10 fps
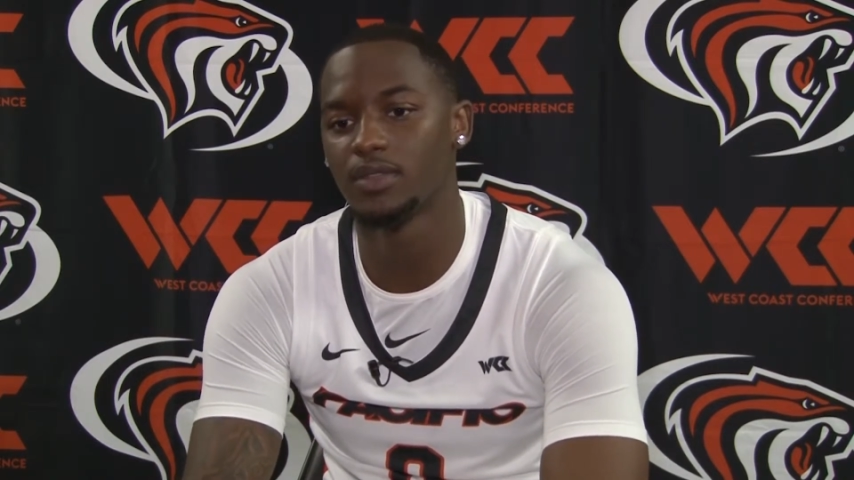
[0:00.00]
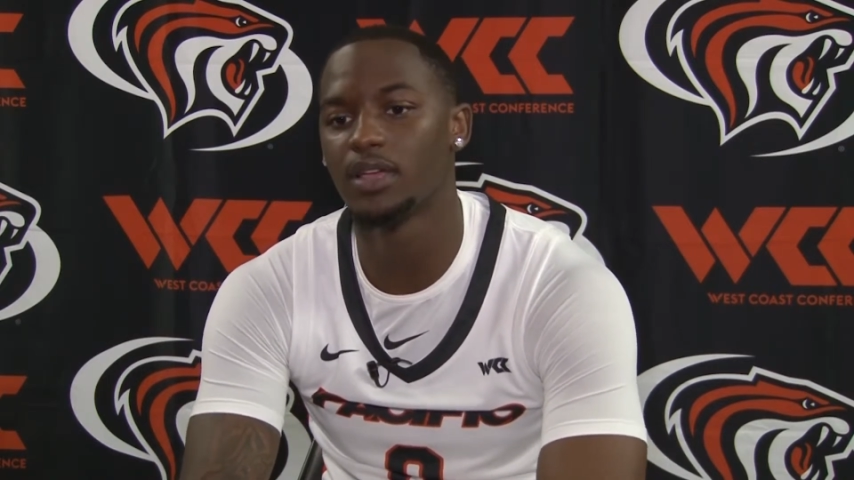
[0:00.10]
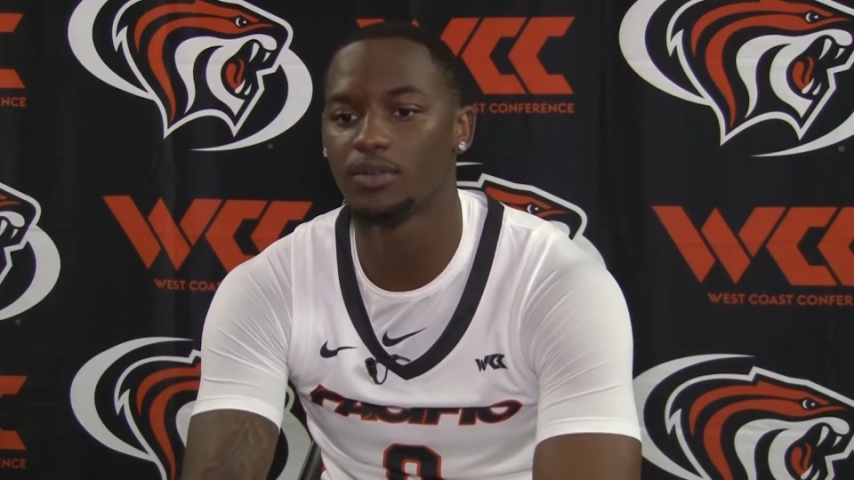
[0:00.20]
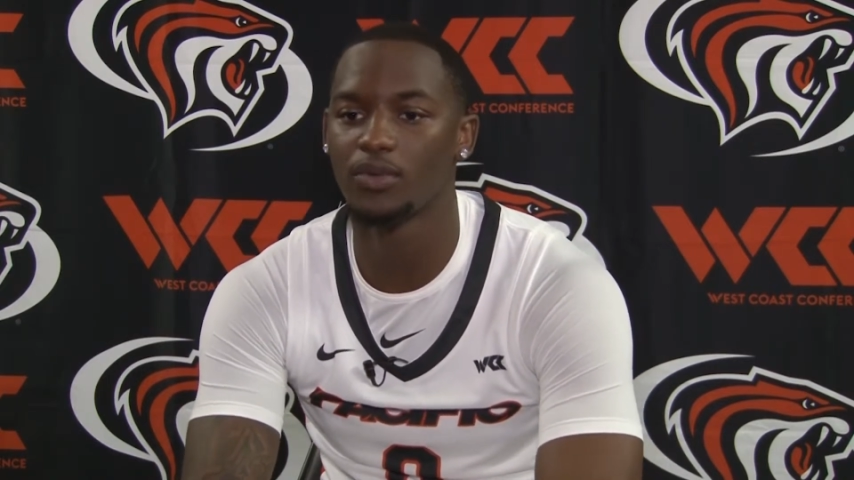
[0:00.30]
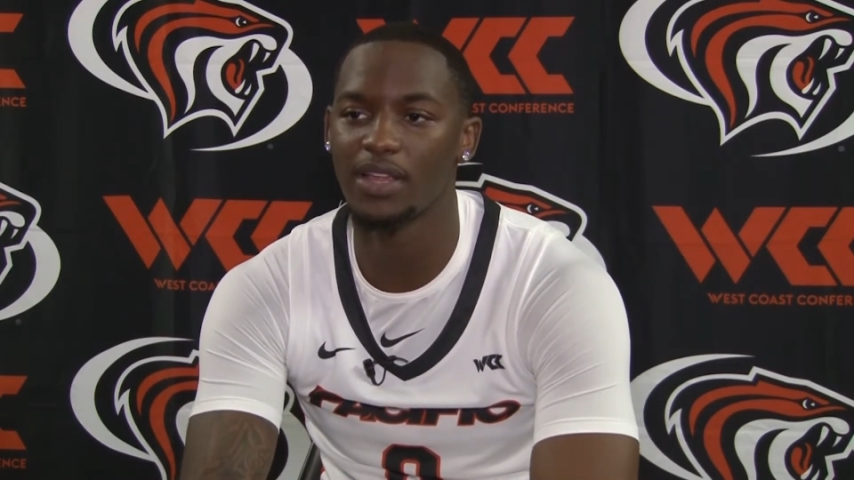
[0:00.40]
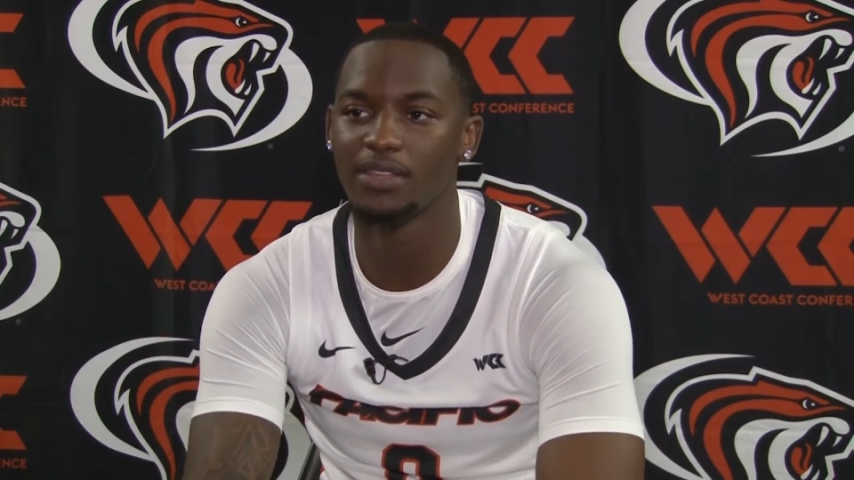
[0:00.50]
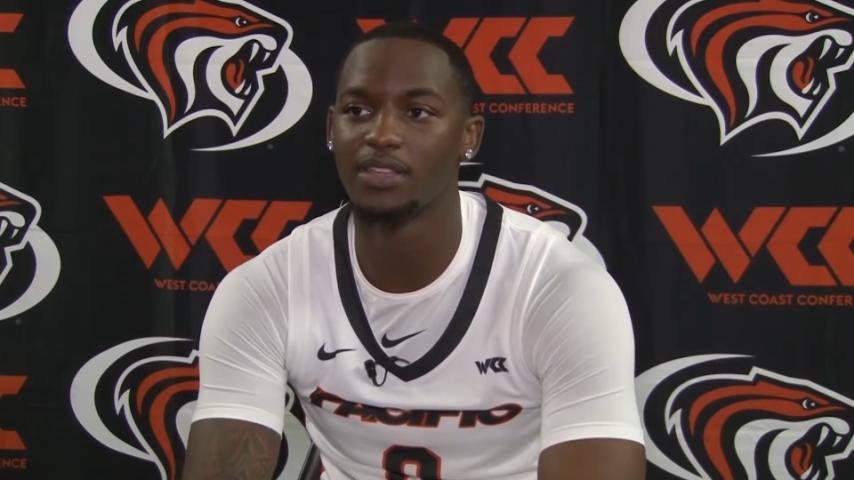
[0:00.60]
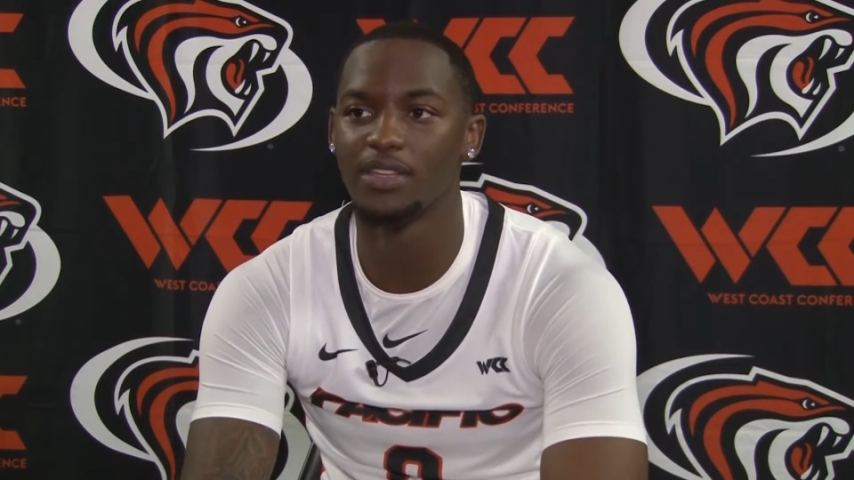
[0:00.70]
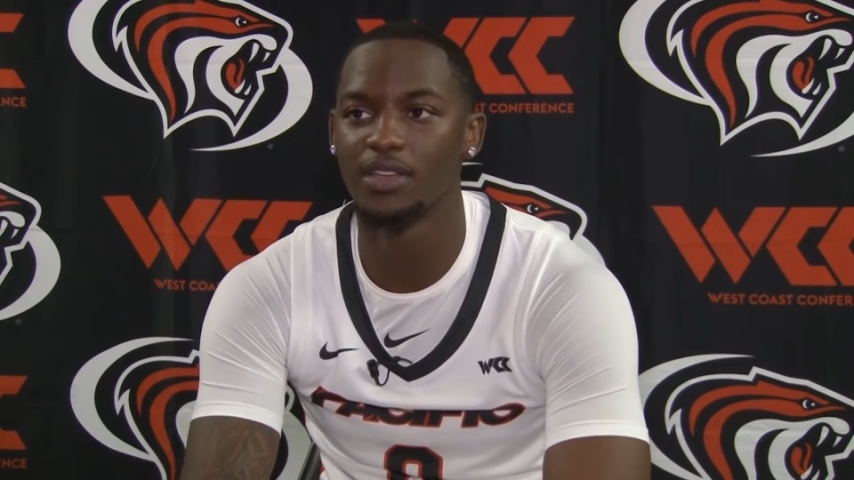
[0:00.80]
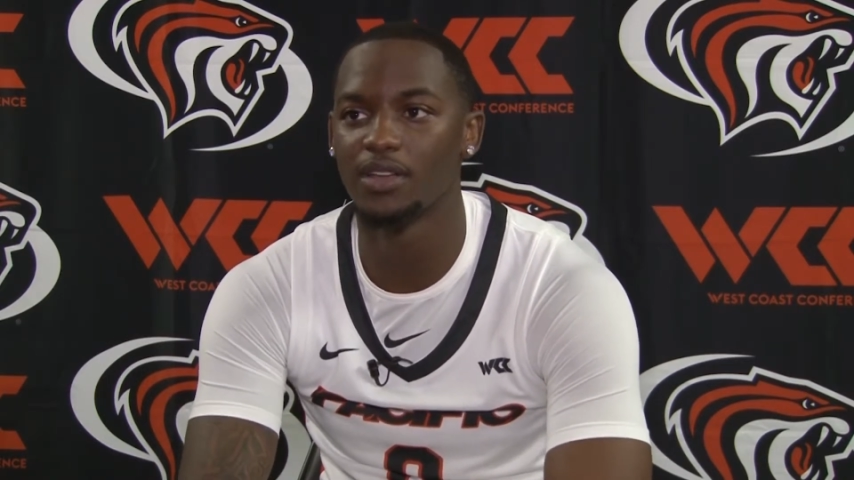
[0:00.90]
like right
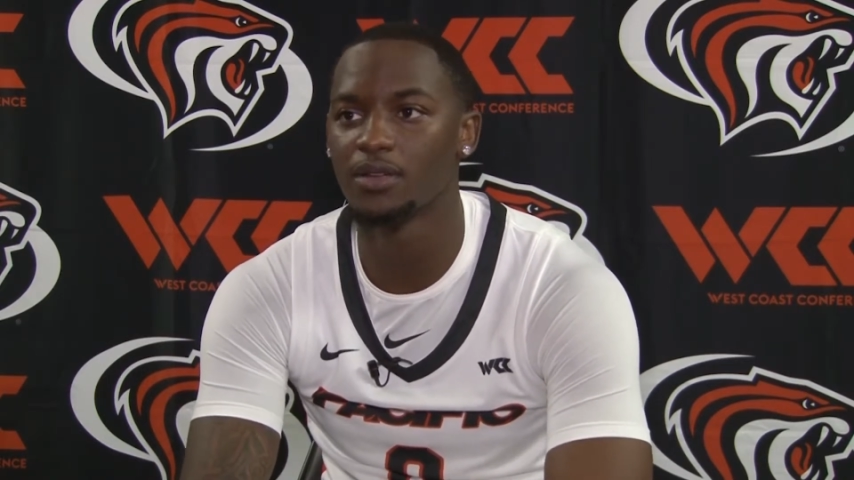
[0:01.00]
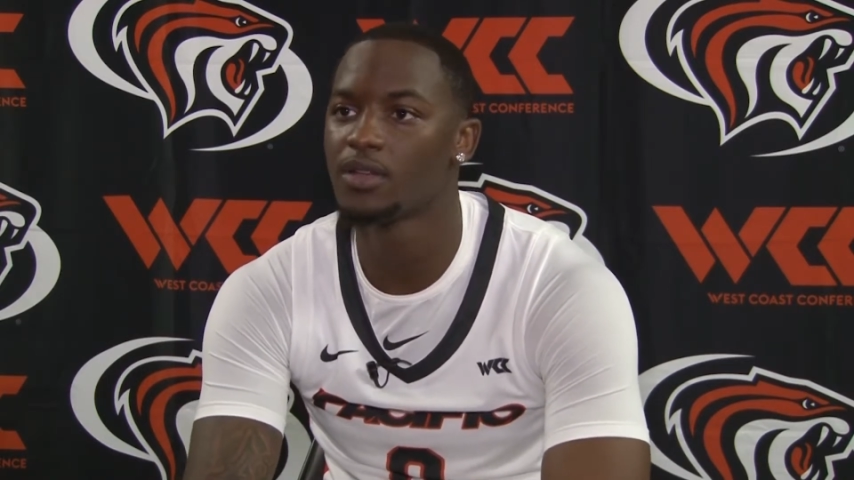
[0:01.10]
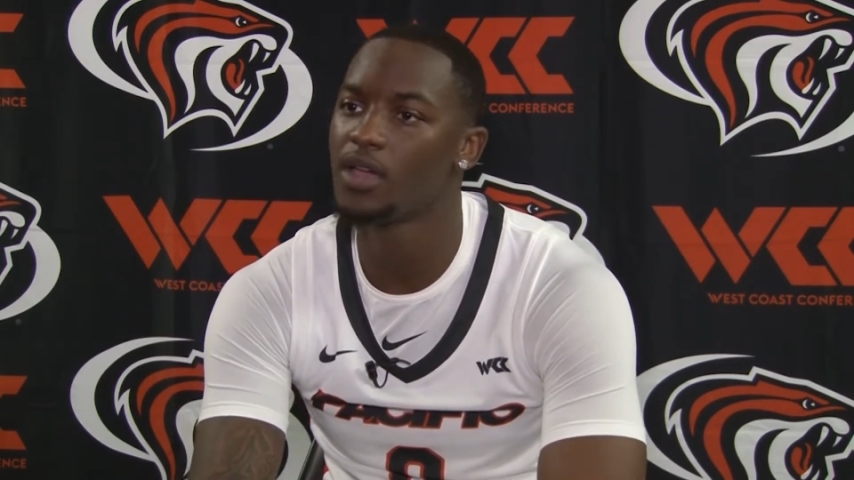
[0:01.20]
then and there.